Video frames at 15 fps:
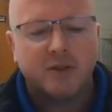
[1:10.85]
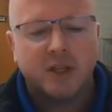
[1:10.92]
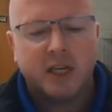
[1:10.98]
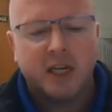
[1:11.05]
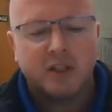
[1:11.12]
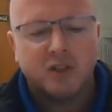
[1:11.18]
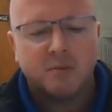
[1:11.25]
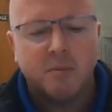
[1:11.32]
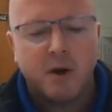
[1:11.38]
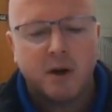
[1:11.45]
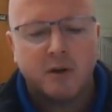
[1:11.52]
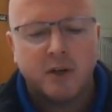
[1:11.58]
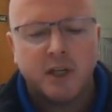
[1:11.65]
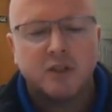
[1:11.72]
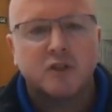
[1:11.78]
to get
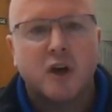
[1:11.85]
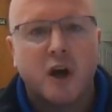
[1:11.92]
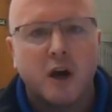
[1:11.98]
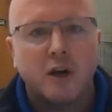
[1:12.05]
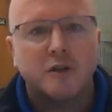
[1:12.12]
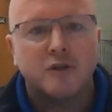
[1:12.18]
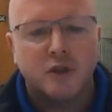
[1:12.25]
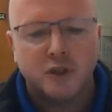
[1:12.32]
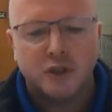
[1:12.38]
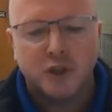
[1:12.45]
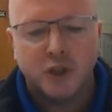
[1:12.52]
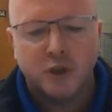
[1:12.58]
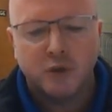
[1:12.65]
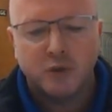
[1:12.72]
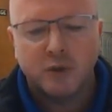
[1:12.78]
smarter. It's hard to
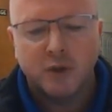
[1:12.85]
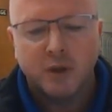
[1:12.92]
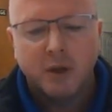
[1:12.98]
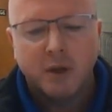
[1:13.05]
choose.